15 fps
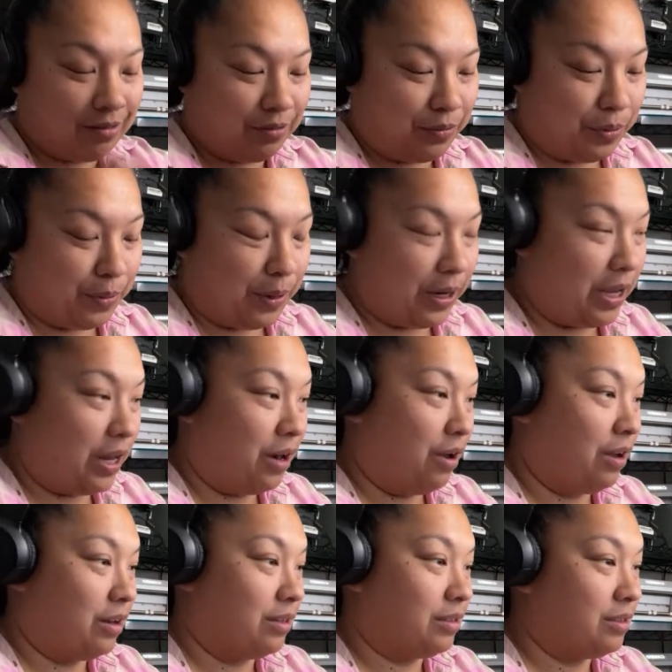We're working
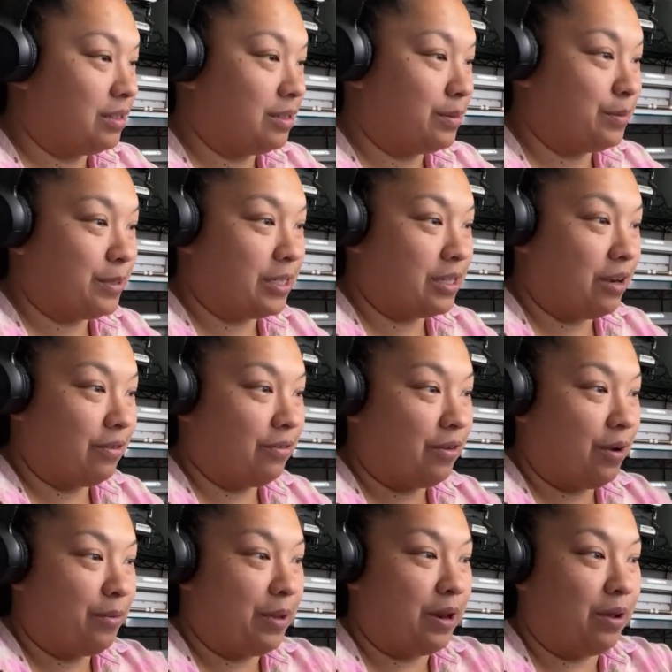on some stuff
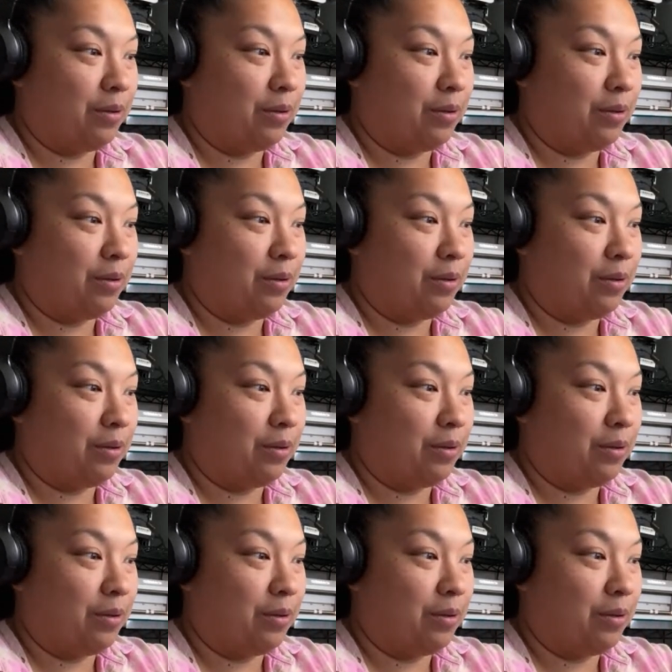coming